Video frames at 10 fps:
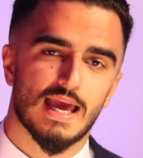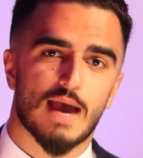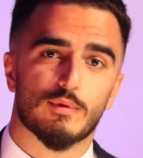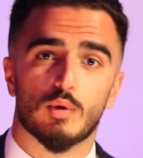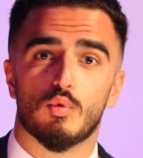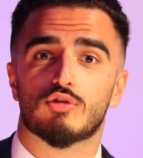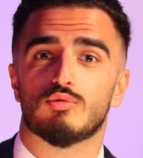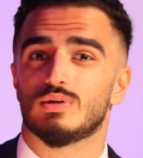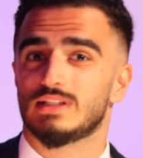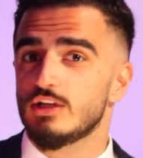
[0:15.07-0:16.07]
We're going to walk through
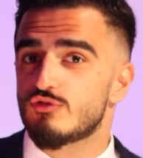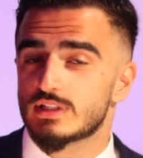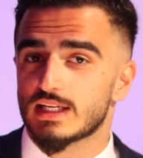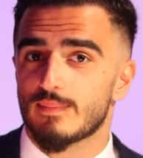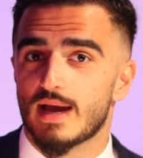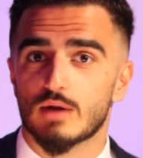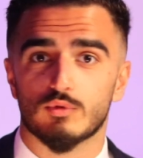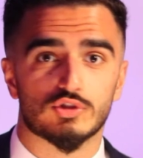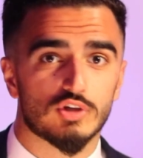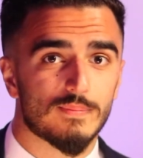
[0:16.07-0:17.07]
what's interesting about it,
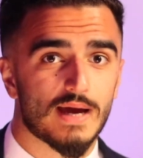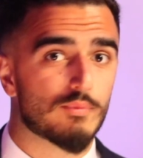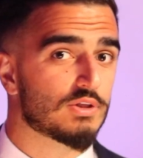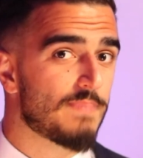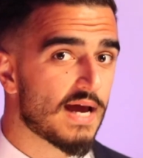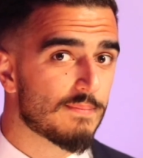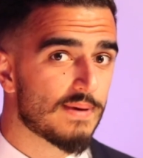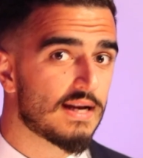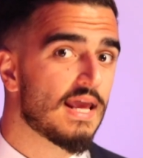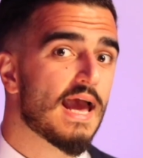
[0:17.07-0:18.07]
what's good about it, what's bad
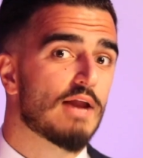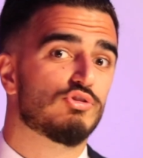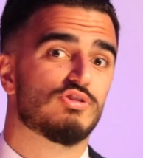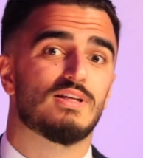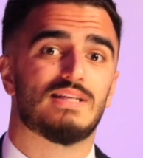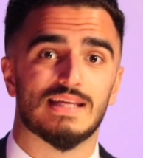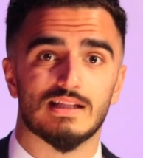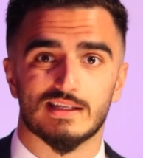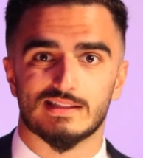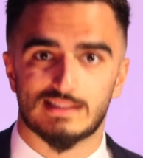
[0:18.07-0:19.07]
about it, and also the deal
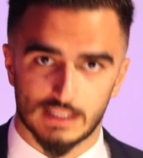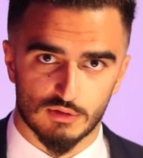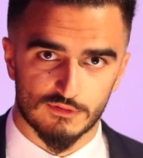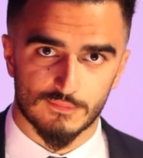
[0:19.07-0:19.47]
itself.